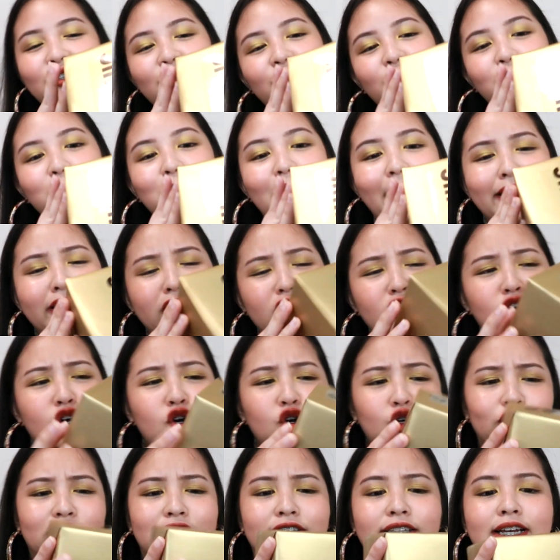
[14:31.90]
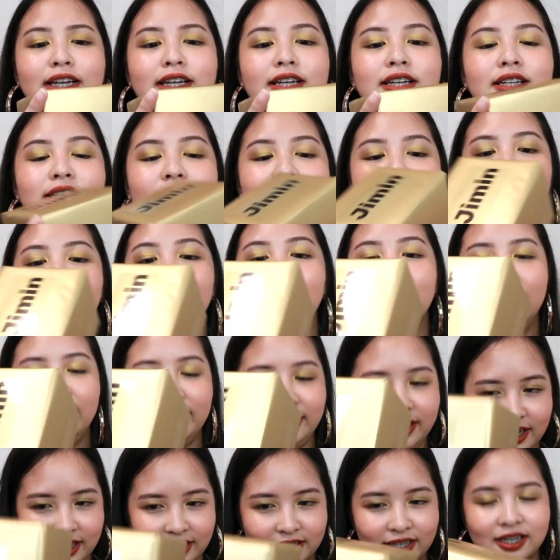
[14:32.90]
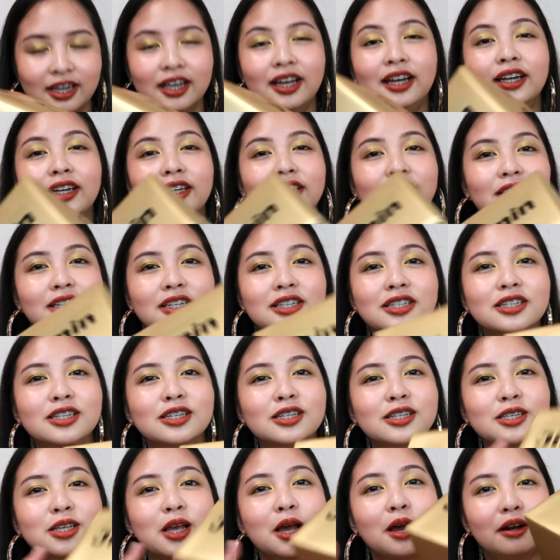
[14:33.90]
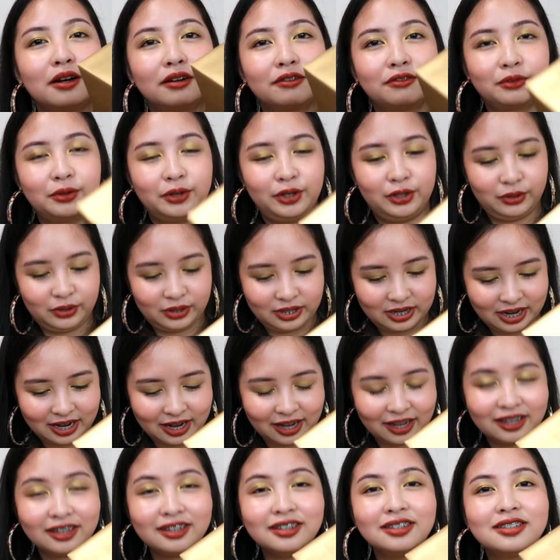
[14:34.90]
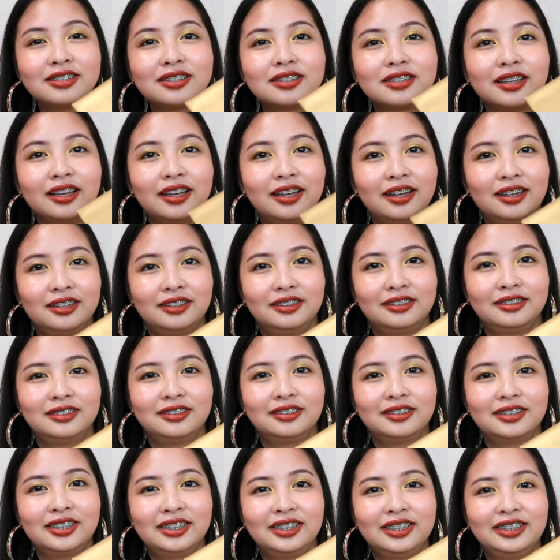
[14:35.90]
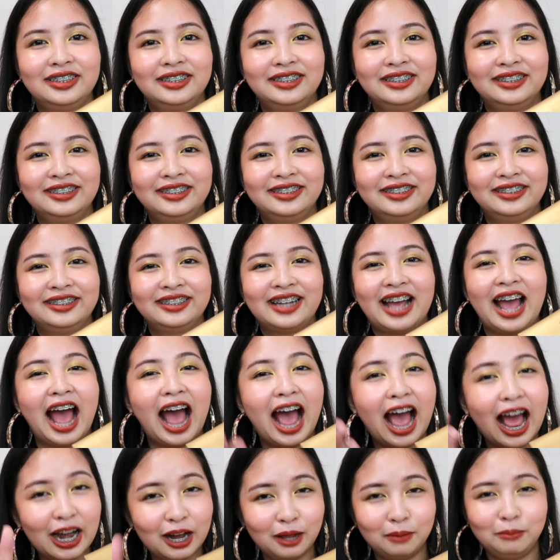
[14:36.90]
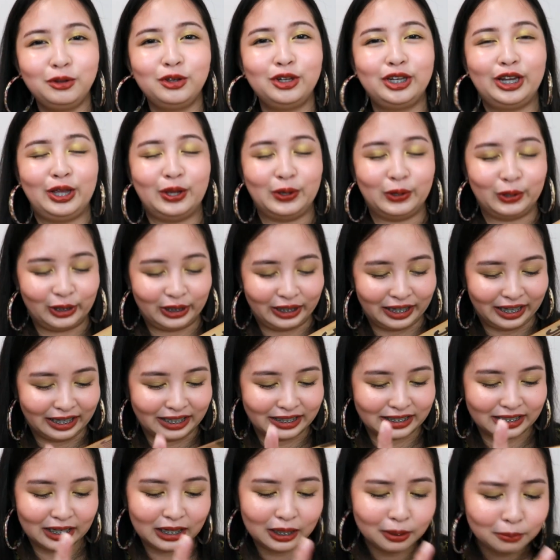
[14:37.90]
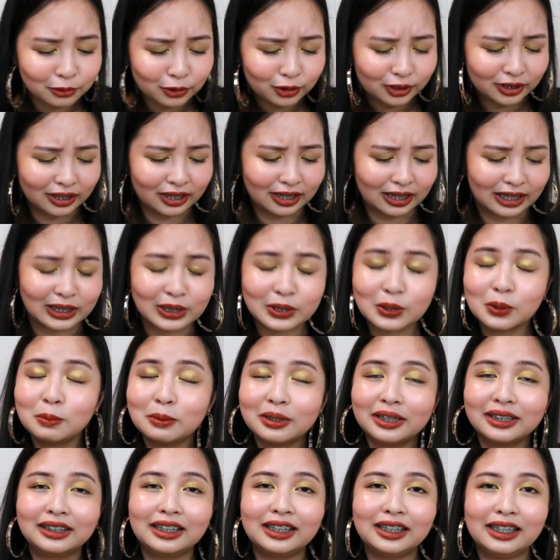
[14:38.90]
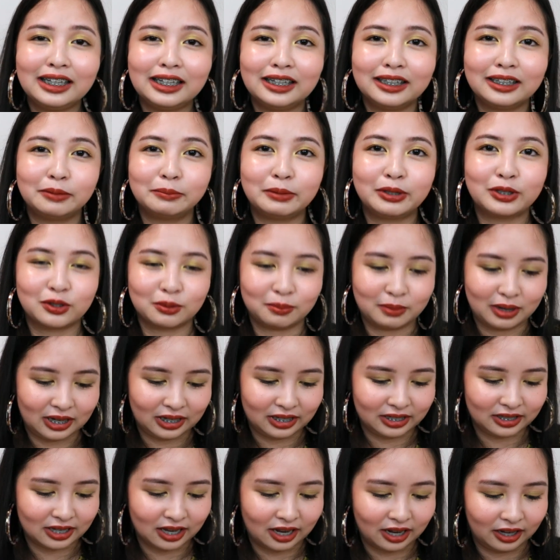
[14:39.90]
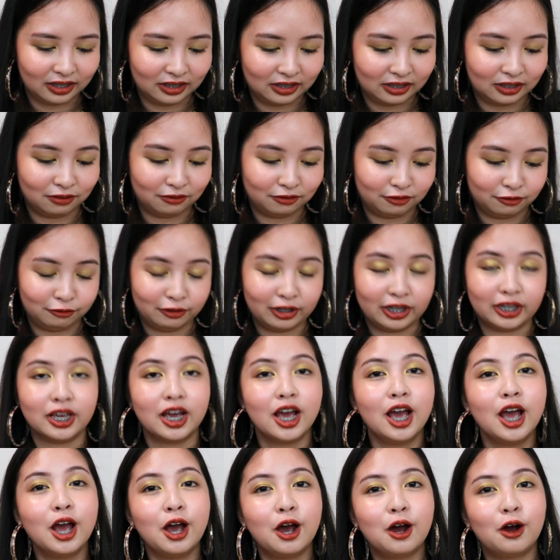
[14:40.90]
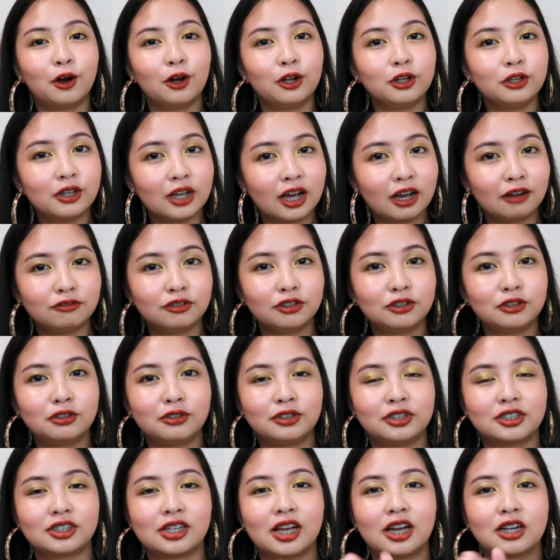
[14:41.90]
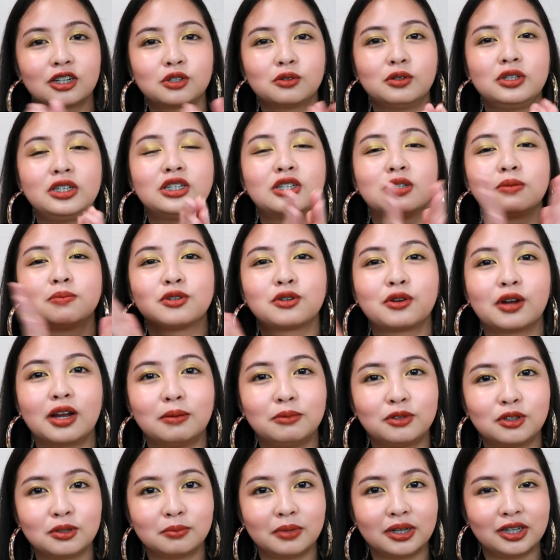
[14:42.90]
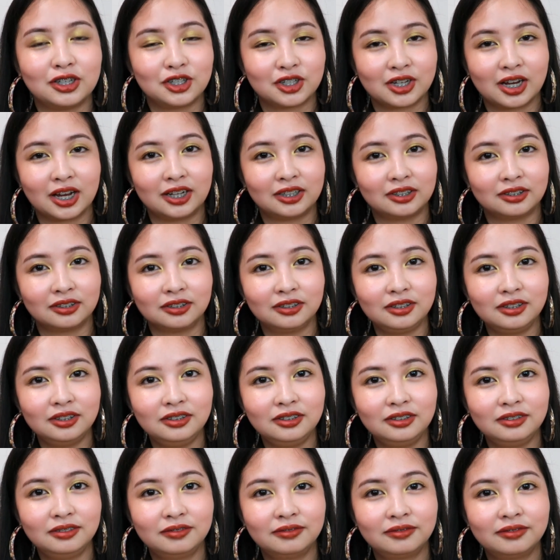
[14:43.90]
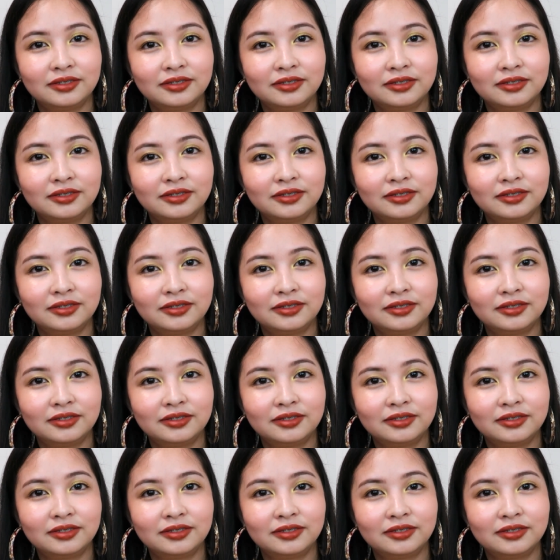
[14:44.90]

Oh my goodness. Yes, this is for you guys. And, alam niyo na yun, guys. Alam niyo na. Sobrang dali lang naman sumali sa aking giveaway. All you have to do is actually subscribe to my channel.